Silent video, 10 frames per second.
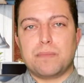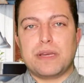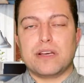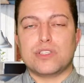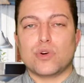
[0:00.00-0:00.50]

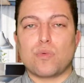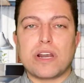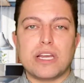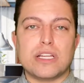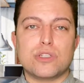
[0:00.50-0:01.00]
because you're
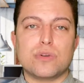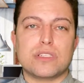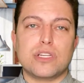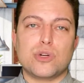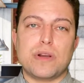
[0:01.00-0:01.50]
running into a
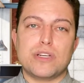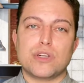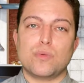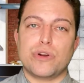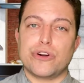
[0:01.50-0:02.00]

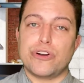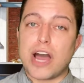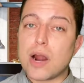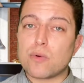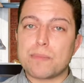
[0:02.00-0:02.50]
situation where you're
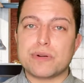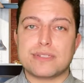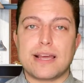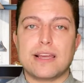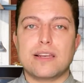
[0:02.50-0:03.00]
not
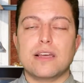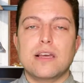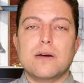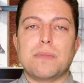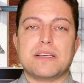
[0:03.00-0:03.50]
represented
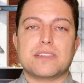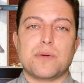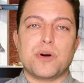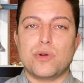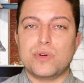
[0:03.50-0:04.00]
by
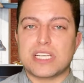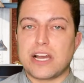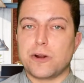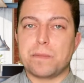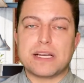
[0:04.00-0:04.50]
someone who's got
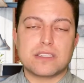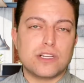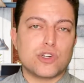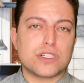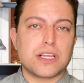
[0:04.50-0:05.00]
your best
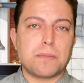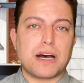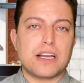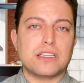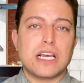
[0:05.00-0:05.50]
interest in
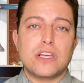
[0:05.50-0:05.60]
mind.